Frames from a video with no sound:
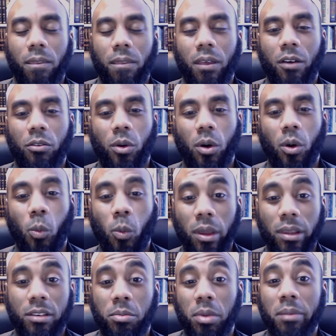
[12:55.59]
Therefore, a
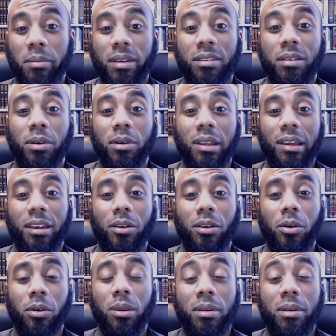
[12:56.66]
will is permitted, but it can
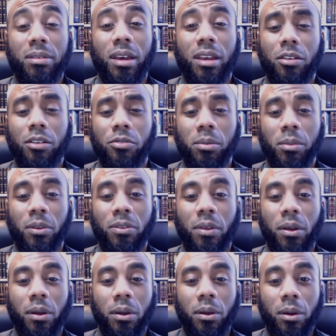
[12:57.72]
only be taken from a
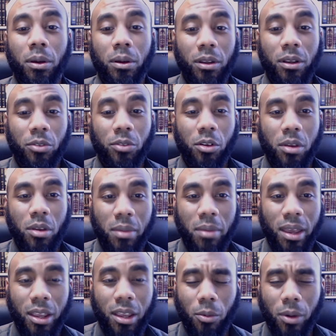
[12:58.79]
third of the
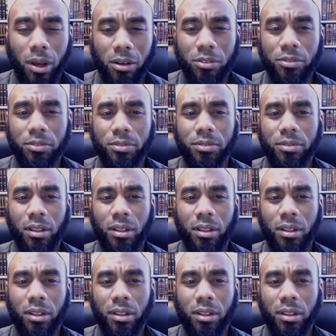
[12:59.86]
remaining wealth